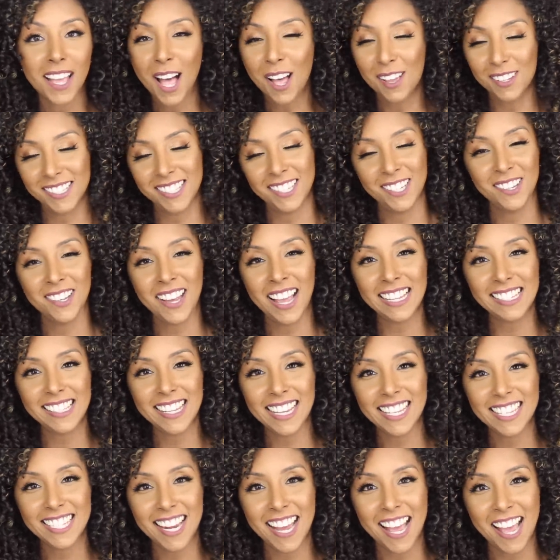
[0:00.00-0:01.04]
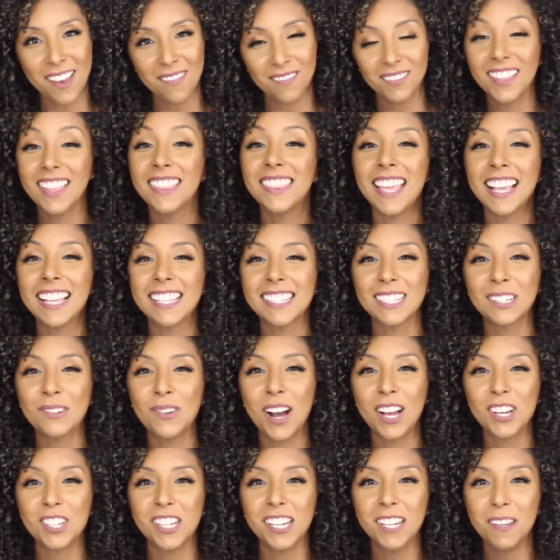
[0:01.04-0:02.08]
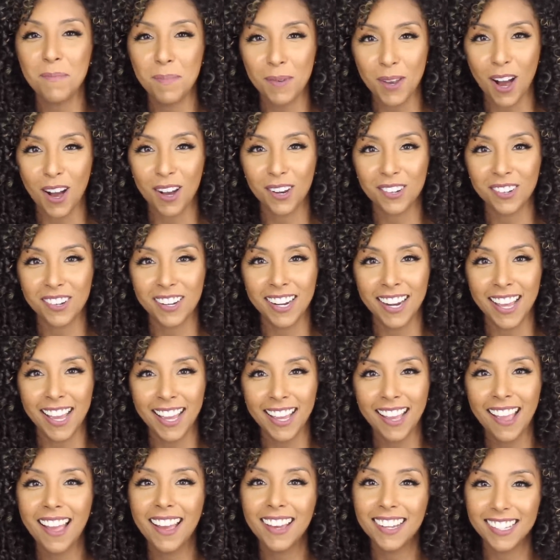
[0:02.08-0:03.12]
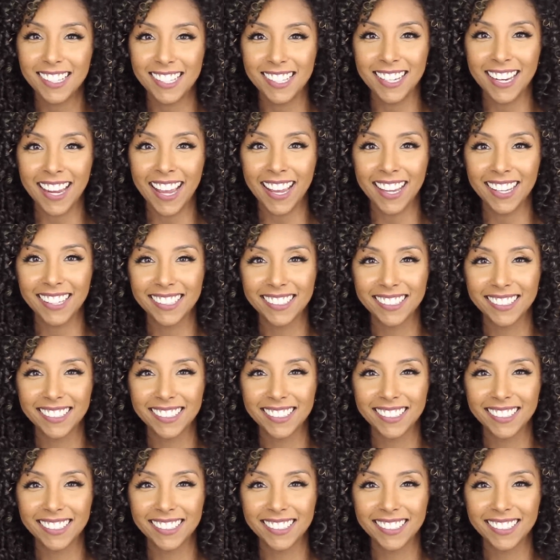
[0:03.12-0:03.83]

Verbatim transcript: I'll see you guys next time. Thanks for watching Bianca Renee Today.